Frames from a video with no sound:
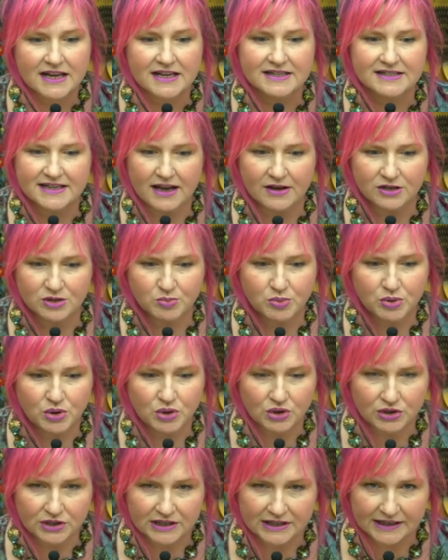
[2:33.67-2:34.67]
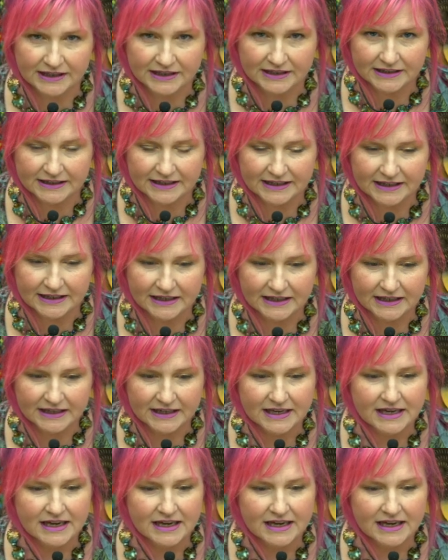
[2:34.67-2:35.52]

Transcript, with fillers: See how it's pulling like a lake?